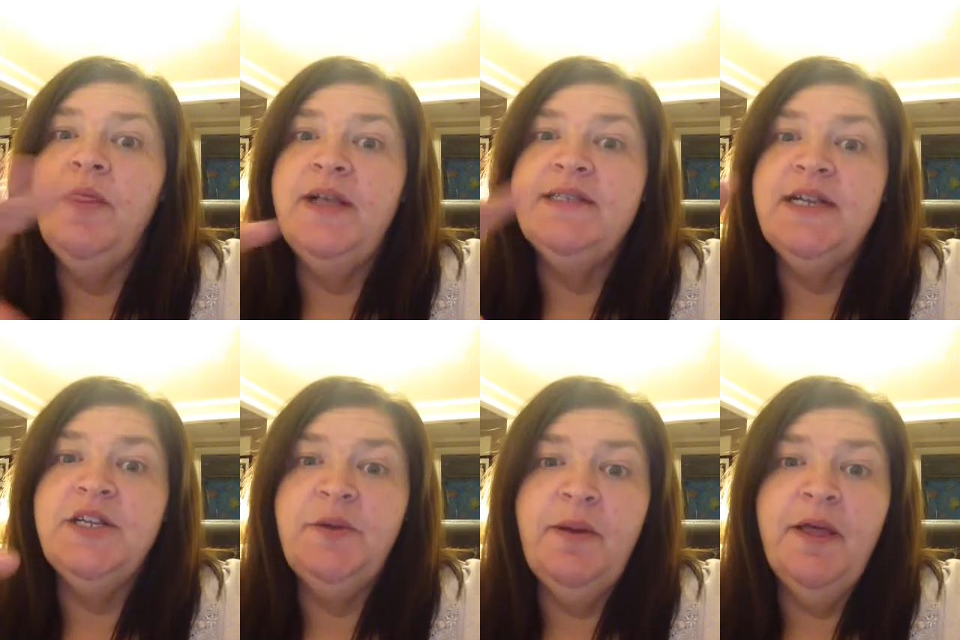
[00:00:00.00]
what they say
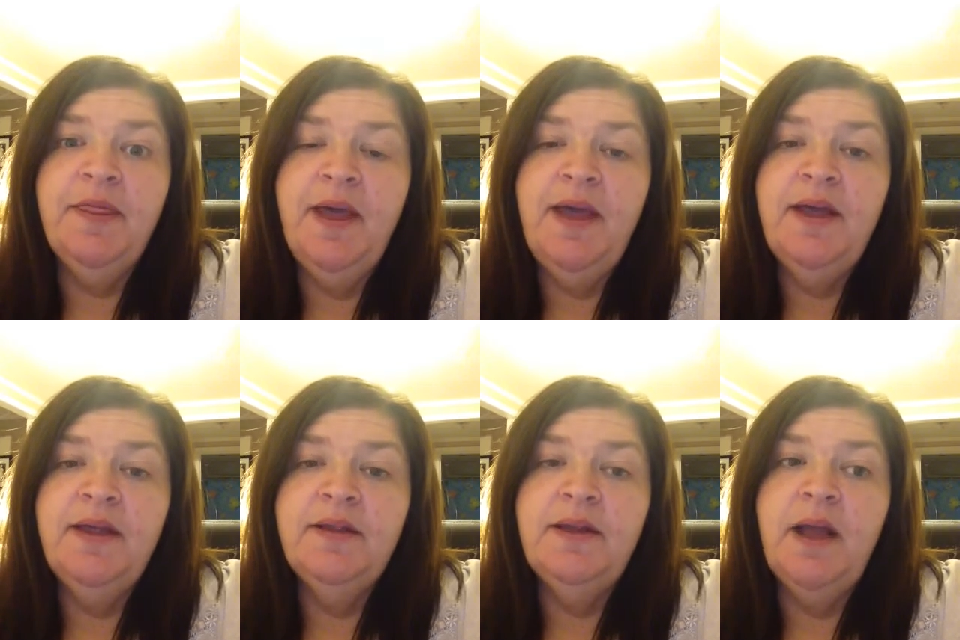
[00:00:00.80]
to me about
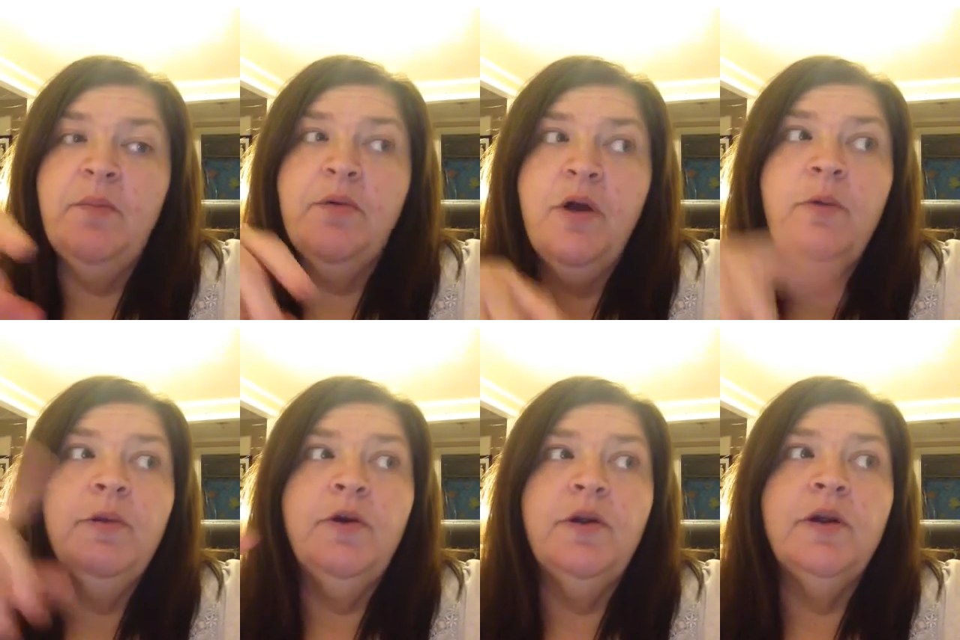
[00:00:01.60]
that, I'm
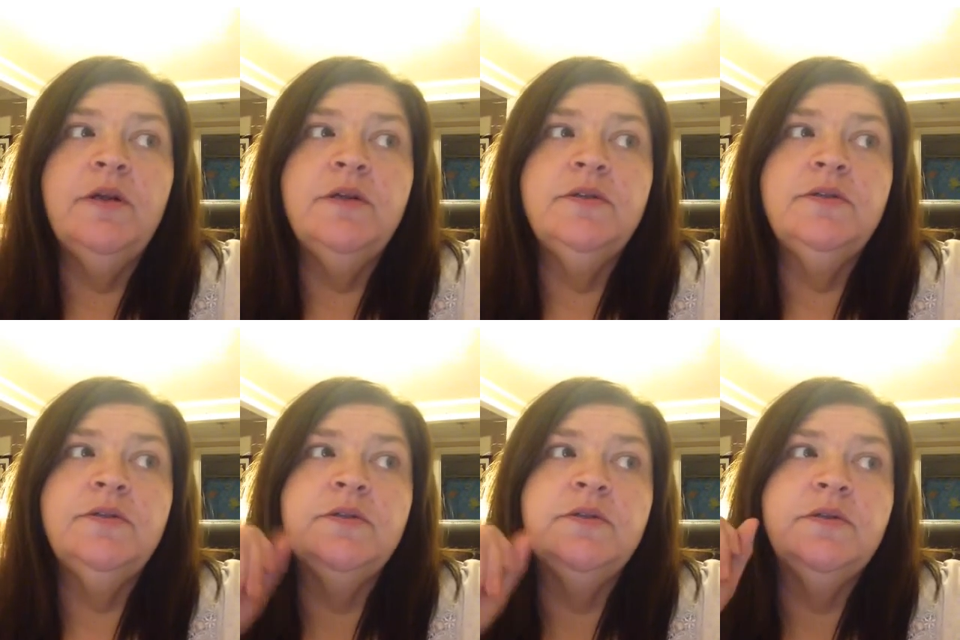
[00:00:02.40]
probably going to
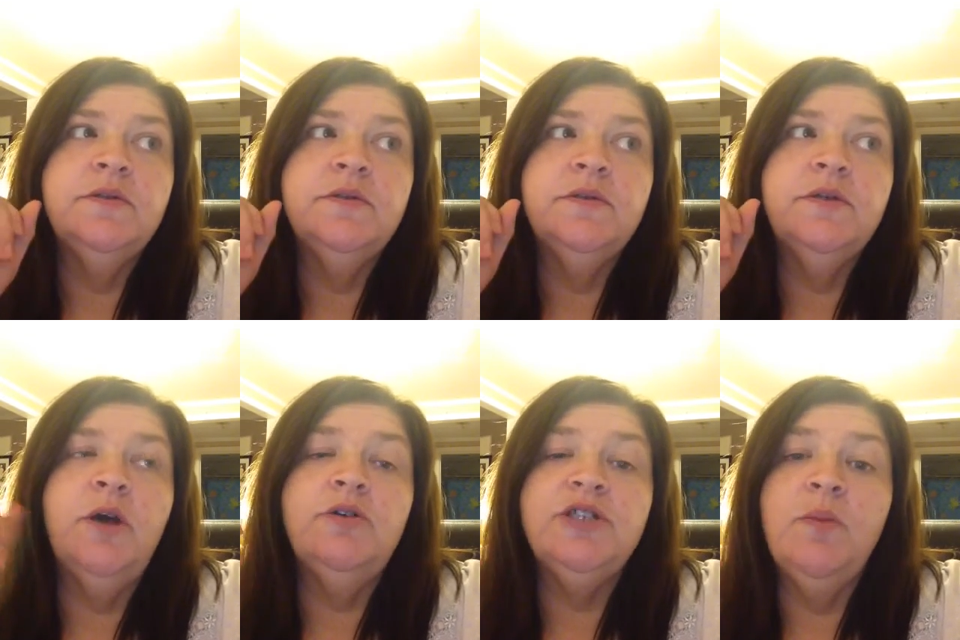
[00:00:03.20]

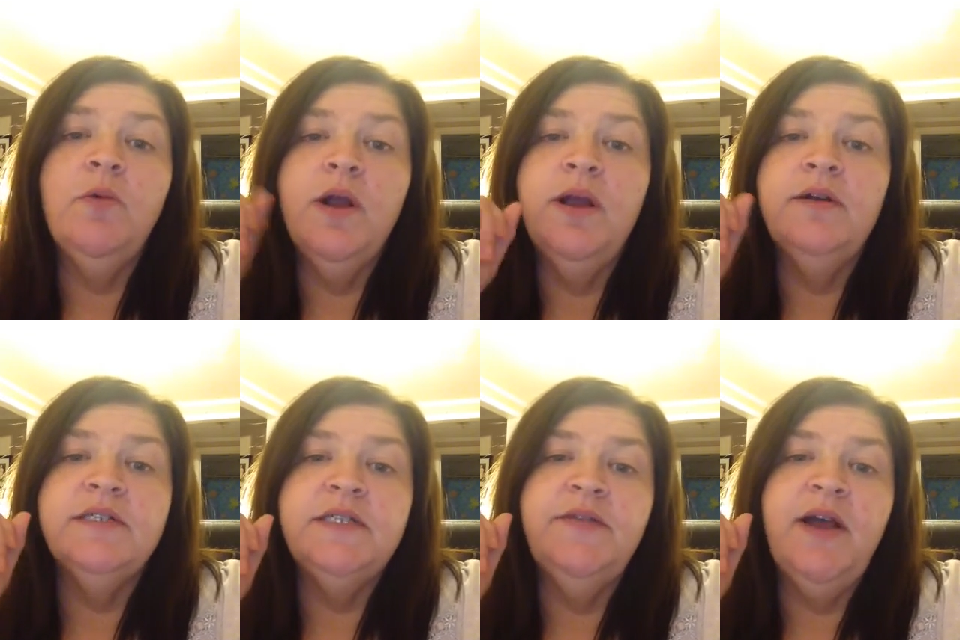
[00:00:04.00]
go somewhere else
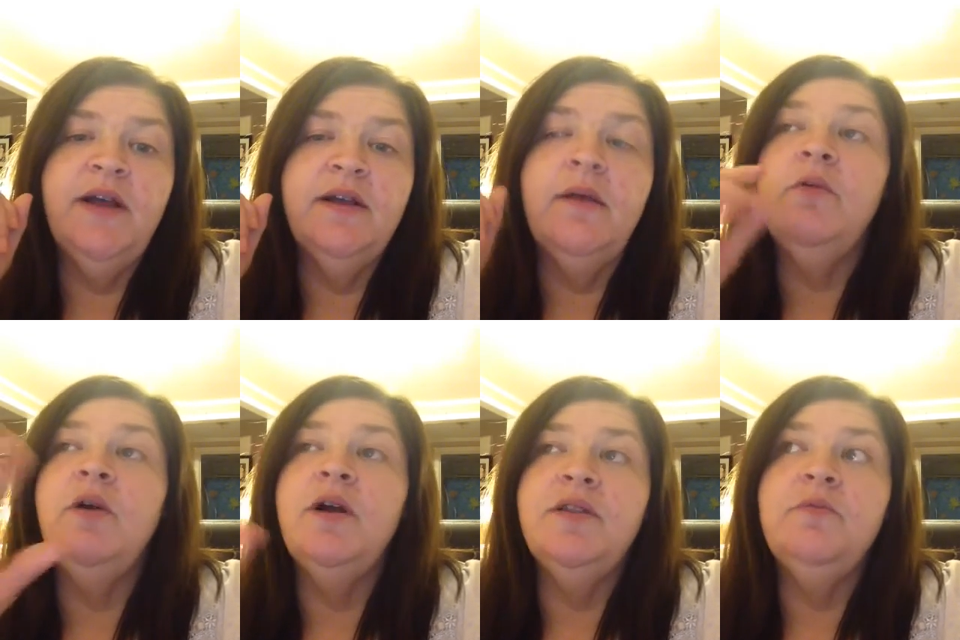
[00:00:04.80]
and see if I I
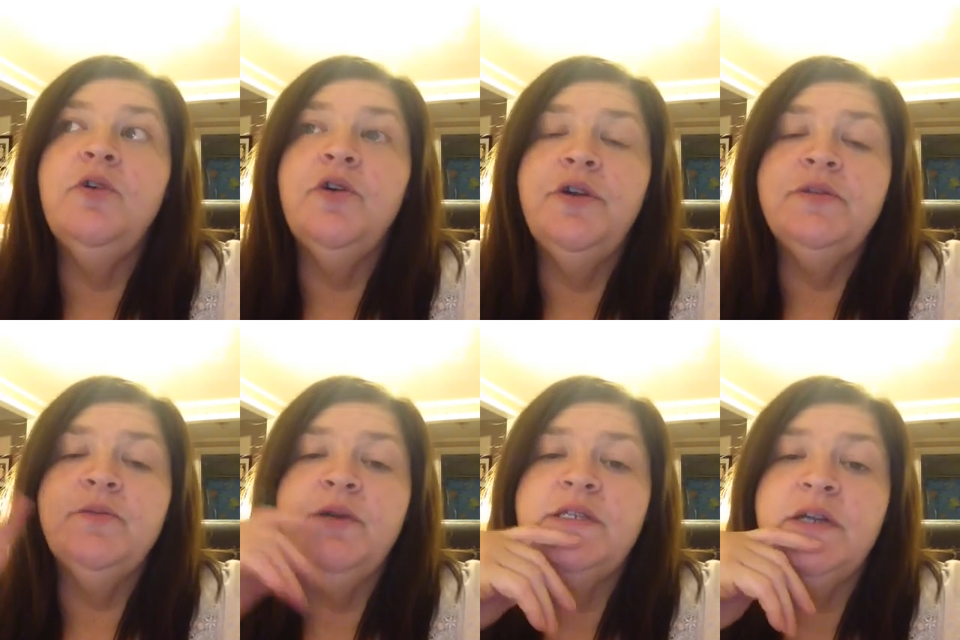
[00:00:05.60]
want, I want to do
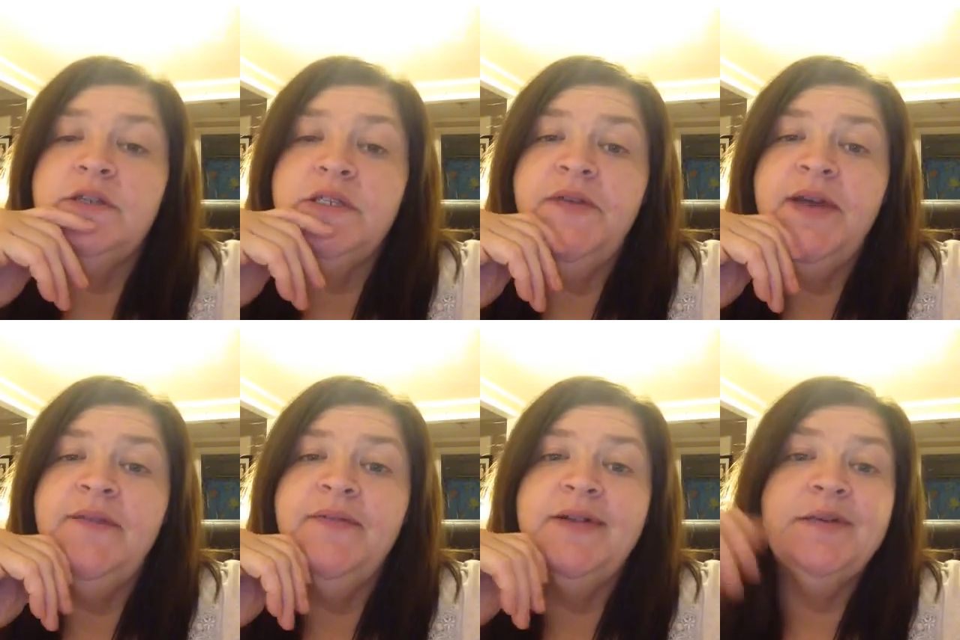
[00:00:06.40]
some research see if I
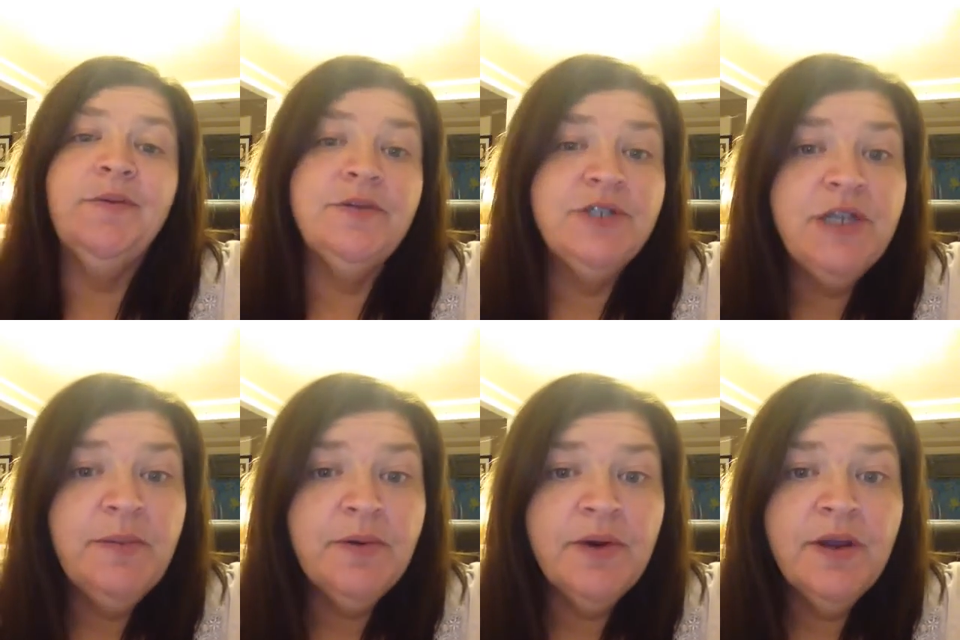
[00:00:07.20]
can't find somewhere else
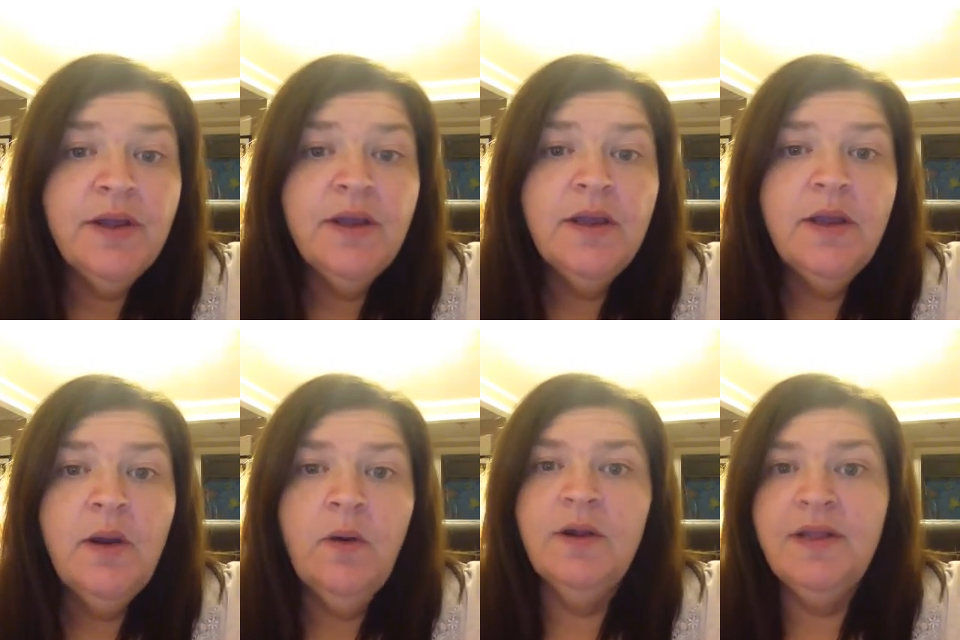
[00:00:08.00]
cheaper,
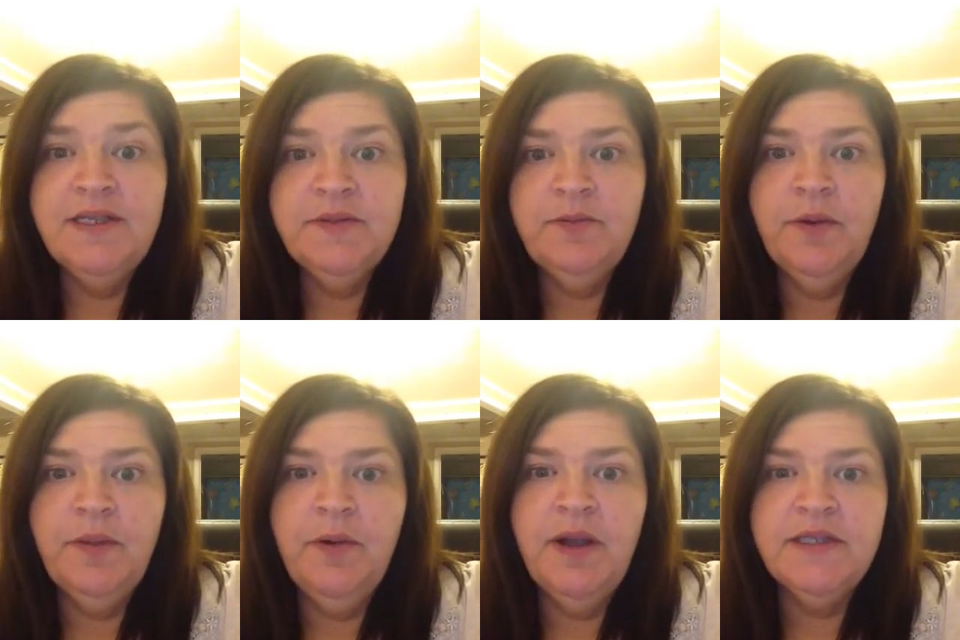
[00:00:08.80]
or at least what
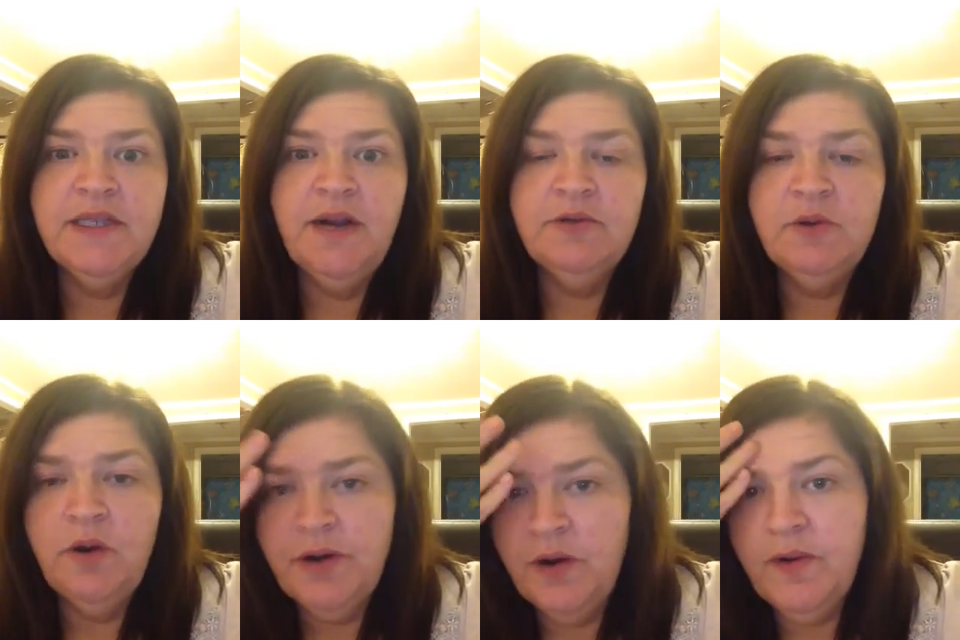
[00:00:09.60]
the price that I was
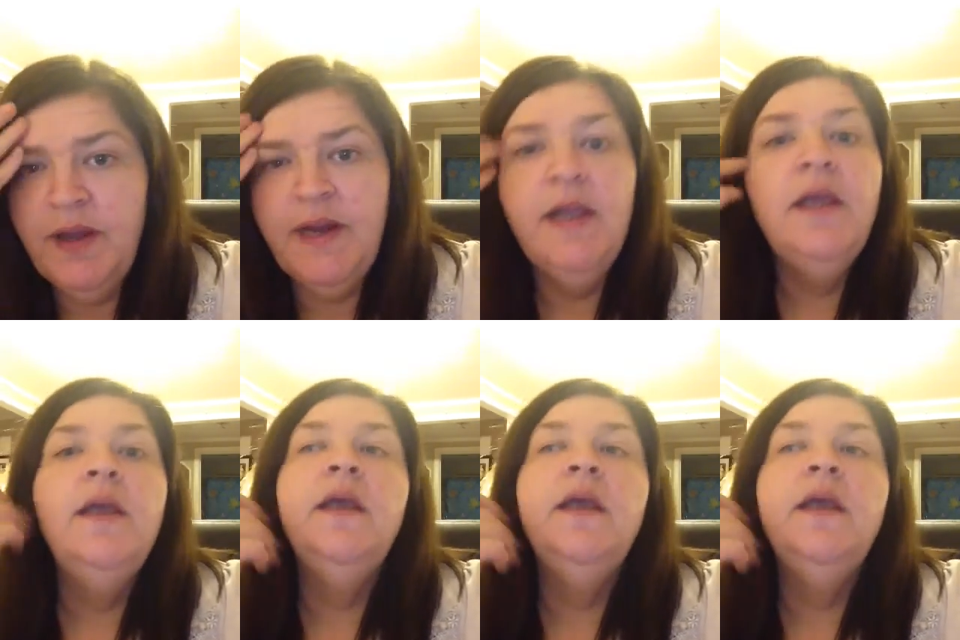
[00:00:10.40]
quoted already.